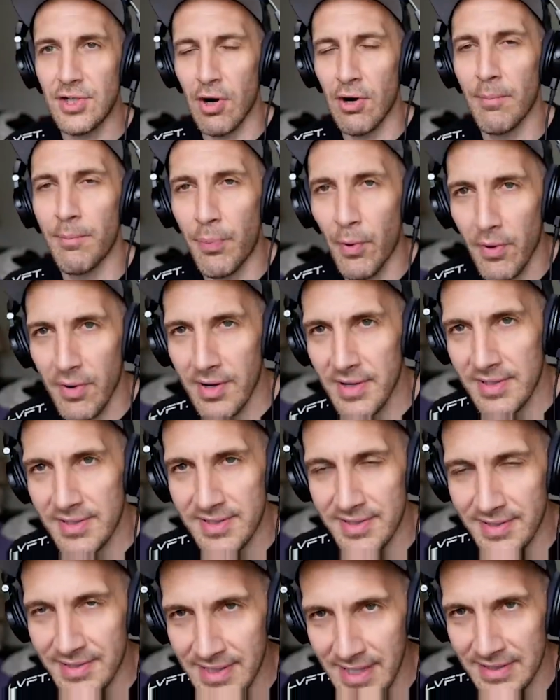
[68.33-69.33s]
don't bore
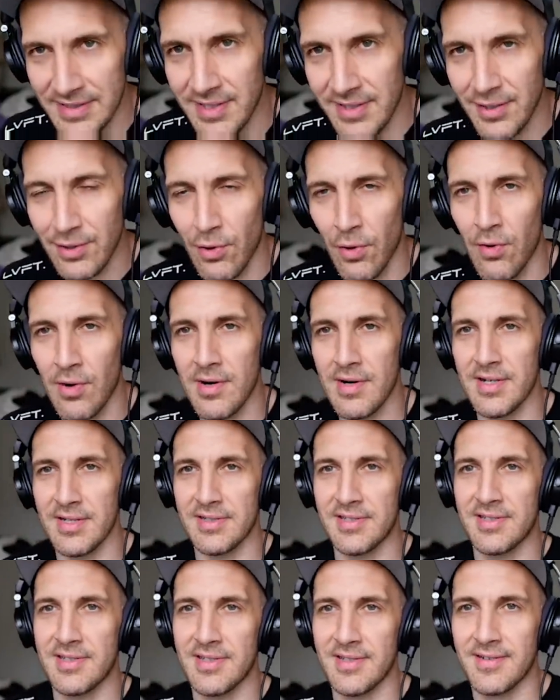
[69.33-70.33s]
us, get to the
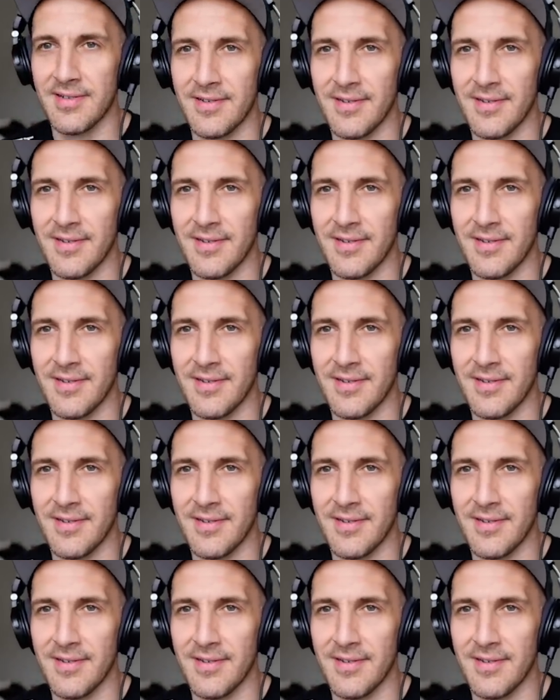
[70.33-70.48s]
chorus.